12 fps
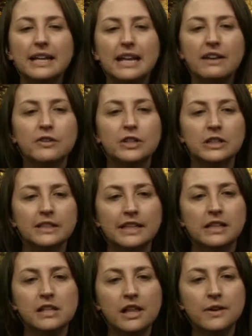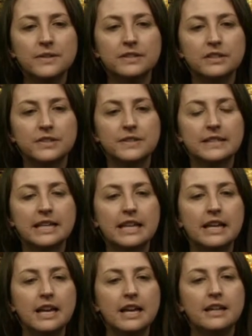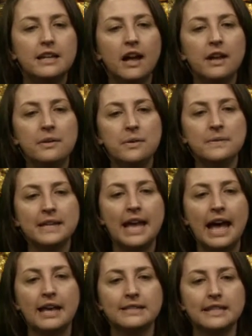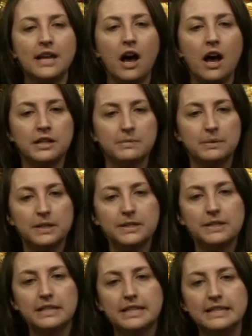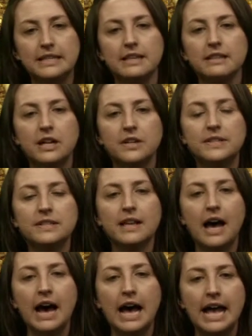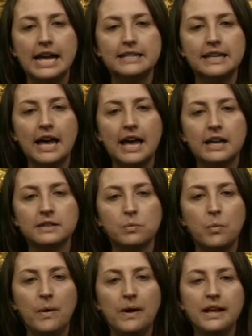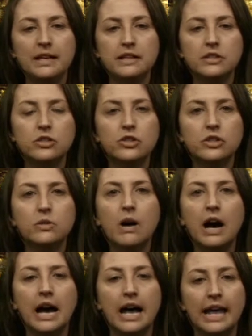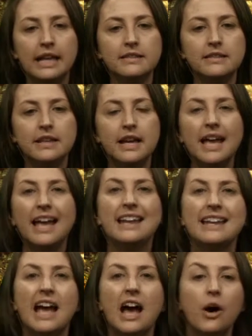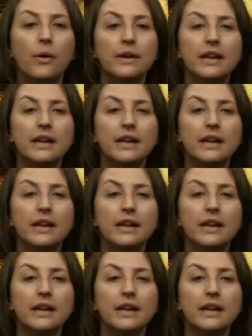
if you're looking close, you'll see not only has the octopus, let's see, there's its eyes. It has one, two eyes. Now,